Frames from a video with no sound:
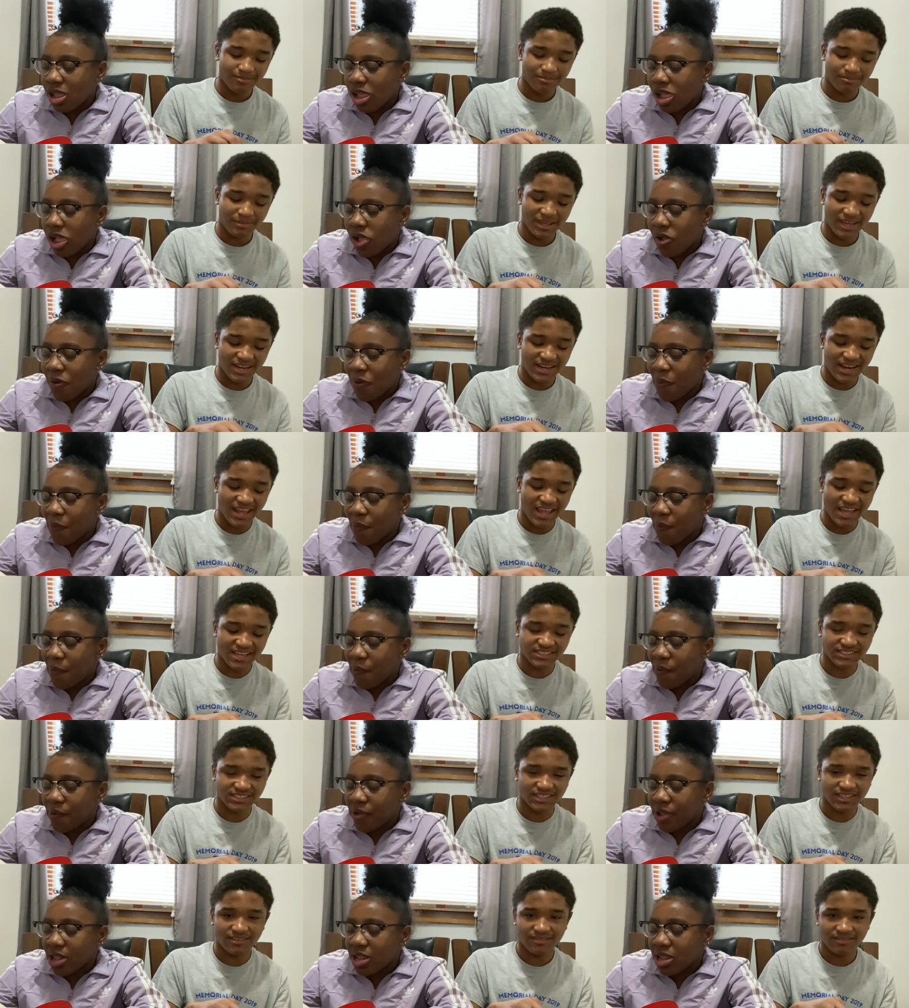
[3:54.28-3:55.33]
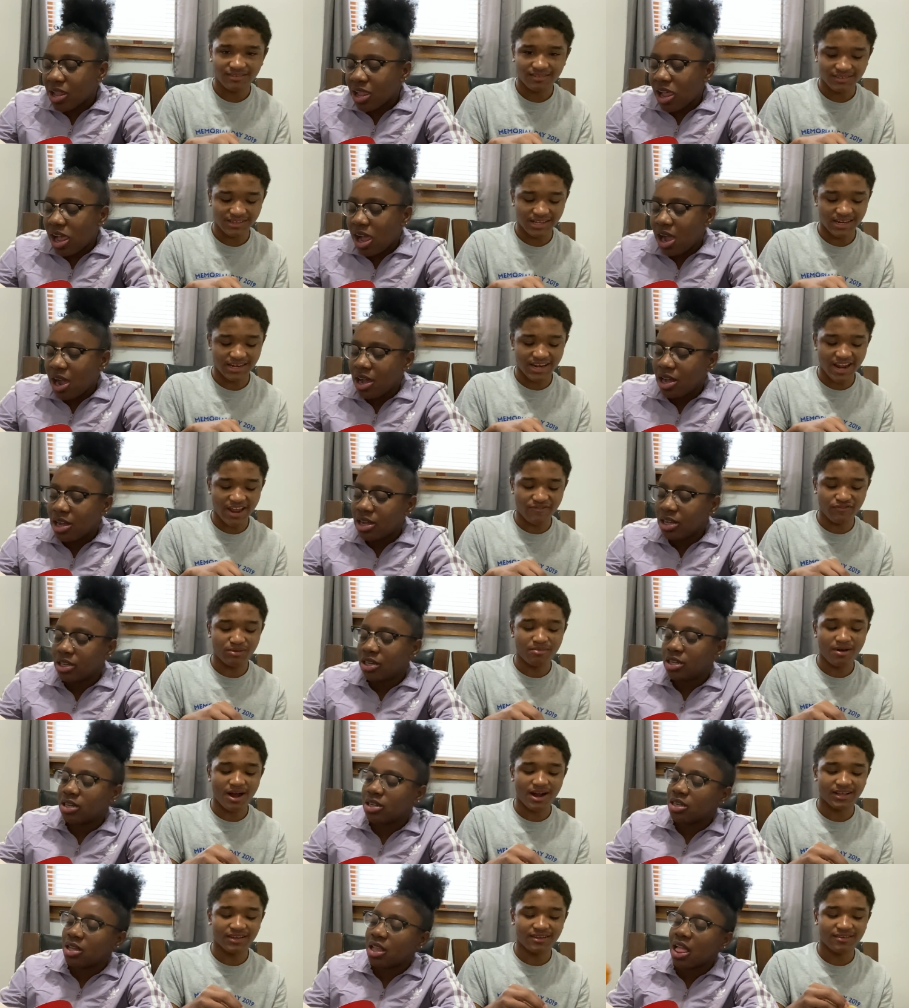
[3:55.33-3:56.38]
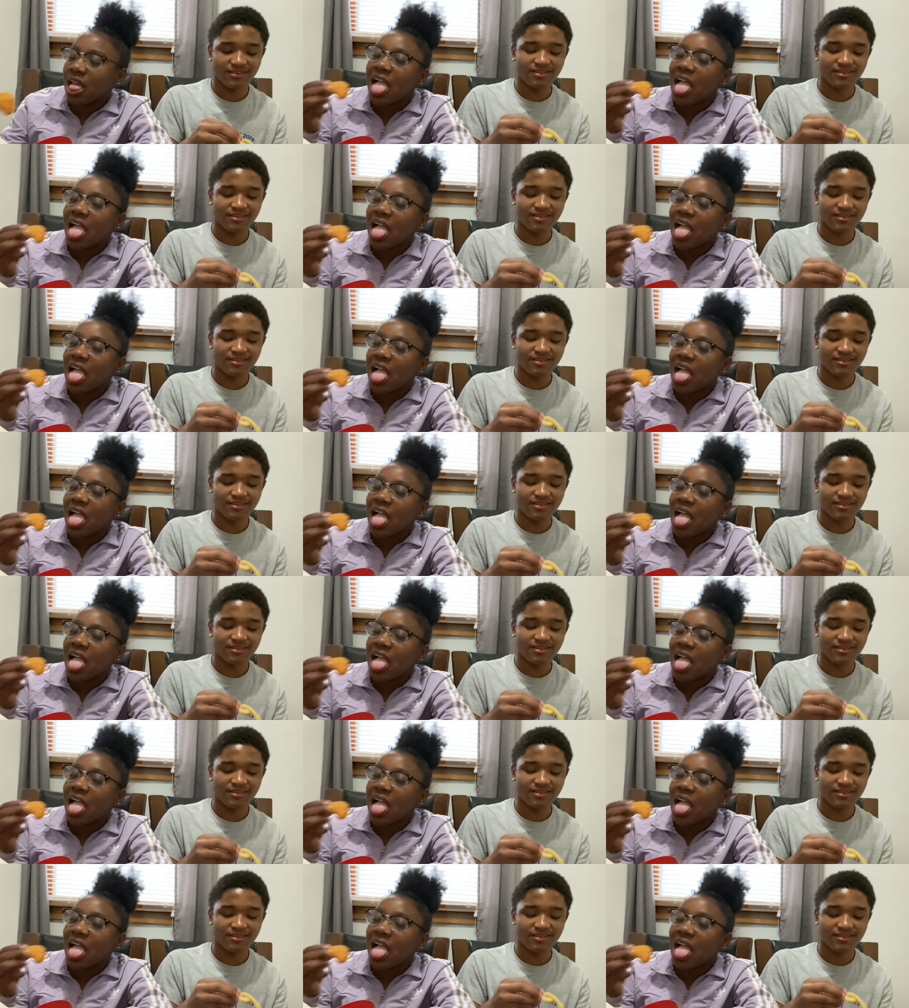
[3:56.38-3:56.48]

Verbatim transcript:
Speaker 1: being nasty, being everybody.